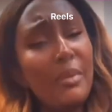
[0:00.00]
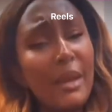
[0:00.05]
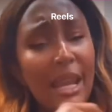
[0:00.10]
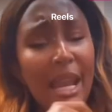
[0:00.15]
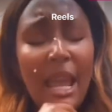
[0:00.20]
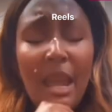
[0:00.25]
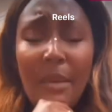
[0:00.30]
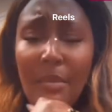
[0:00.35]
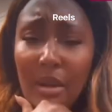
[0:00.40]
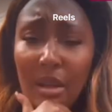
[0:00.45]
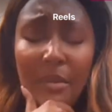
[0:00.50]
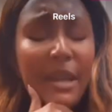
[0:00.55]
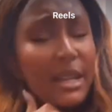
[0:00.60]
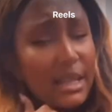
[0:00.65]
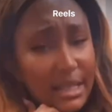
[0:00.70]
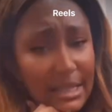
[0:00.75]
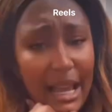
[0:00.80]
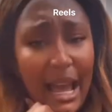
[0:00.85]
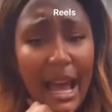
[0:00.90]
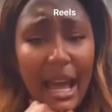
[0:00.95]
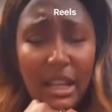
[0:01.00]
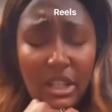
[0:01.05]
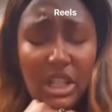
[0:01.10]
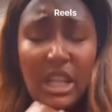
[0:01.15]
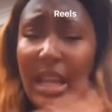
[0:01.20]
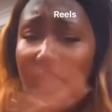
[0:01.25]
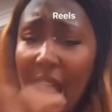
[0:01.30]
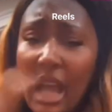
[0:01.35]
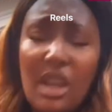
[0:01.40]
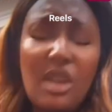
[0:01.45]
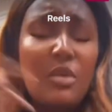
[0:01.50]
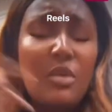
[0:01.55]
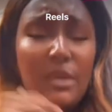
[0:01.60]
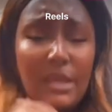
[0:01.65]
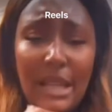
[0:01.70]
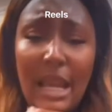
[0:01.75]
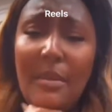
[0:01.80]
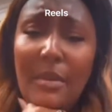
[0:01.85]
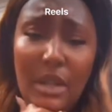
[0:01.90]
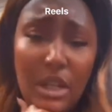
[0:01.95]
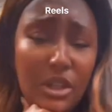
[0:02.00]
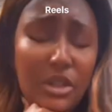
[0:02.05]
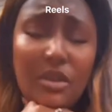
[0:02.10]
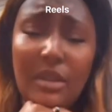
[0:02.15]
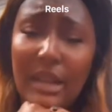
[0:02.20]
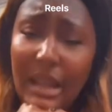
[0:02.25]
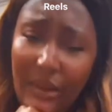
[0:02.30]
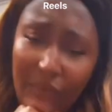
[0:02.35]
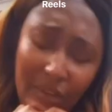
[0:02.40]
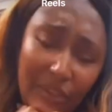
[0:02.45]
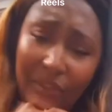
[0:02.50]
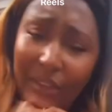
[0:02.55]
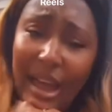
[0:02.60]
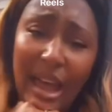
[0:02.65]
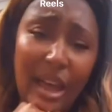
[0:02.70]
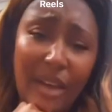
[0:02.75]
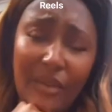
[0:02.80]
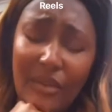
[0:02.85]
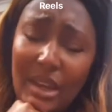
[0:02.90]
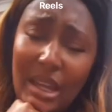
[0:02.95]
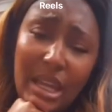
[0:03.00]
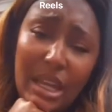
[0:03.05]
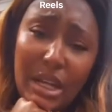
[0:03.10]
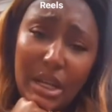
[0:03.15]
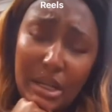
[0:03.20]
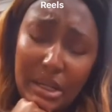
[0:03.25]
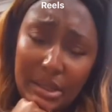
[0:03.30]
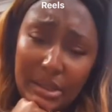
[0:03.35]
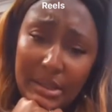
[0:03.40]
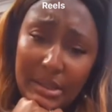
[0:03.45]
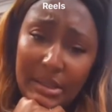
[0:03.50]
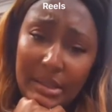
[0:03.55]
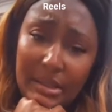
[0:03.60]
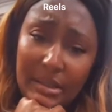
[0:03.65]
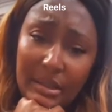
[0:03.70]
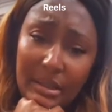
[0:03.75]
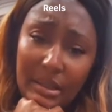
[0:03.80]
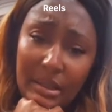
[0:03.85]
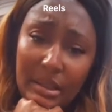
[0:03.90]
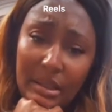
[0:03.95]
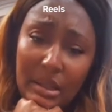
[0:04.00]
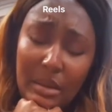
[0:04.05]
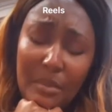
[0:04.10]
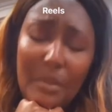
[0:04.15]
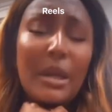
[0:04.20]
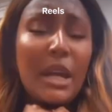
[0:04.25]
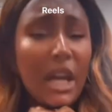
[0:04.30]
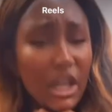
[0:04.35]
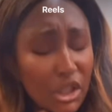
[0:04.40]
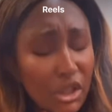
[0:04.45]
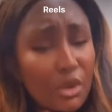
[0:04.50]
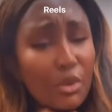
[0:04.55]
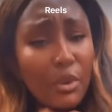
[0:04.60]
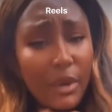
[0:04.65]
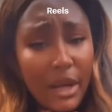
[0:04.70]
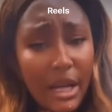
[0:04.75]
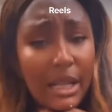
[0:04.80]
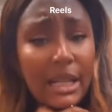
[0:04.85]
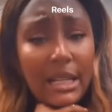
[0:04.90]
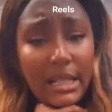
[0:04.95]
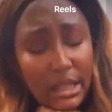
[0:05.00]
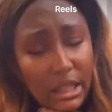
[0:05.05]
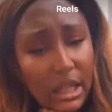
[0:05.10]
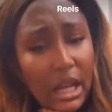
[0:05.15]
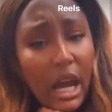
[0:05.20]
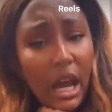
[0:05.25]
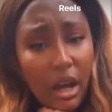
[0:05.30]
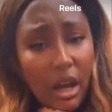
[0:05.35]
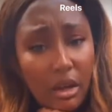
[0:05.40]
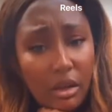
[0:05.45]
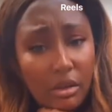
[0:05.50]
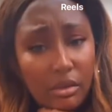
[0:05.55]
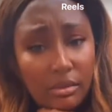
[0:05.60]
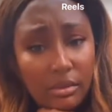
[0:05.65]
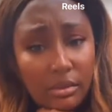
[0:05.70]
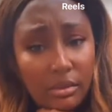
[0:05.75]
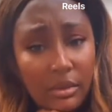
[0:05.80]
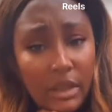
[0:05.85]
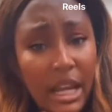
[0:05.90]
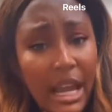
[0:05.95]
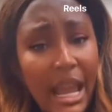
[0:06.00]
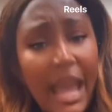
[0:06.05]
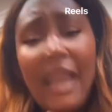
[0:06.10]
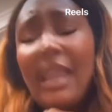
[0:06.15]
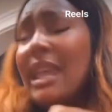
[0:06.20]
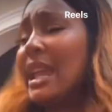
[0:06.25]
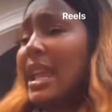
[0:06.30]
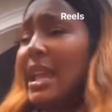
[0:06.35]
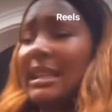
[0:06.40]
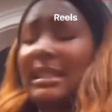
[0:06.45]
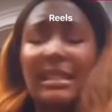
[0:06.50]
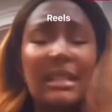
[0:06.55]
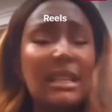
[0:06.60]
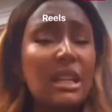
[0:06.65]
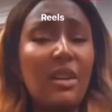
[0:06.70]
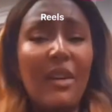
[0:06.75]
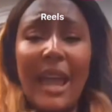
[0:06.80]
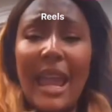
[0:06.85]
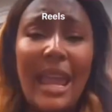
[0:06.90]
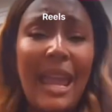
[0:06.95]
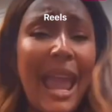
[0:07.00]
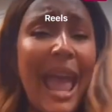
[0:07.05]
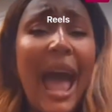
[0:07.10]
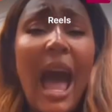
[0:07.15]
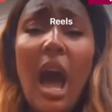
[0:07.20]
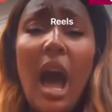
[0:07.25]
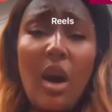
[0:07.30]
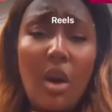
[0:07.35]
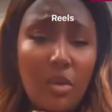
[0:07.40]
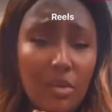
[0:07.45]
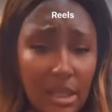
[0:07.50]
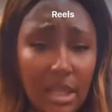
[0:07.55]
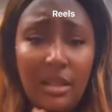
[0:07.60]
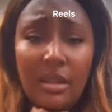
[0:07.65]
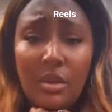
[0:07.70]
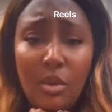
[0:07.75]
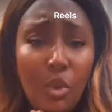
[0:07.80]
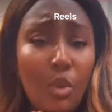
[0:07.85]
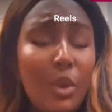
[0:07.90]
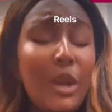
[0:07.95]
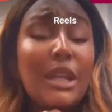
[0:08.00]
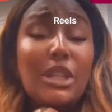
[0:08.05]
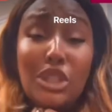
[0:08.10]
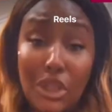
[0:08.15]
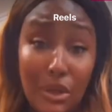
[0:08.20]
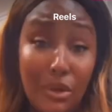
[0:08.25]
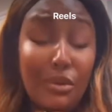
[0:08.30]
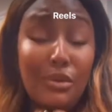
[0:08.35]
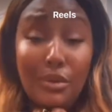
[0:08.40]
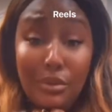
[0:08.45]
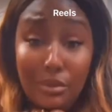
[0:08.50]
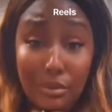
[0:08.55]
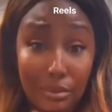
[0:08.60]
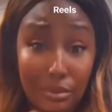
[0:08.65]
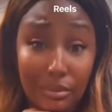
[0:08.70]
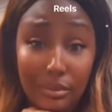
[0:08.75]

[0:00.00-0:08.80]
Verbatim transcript: you been able to be a side chick, how you was able to do that for five years because you really slow. And then he still ain't out with you.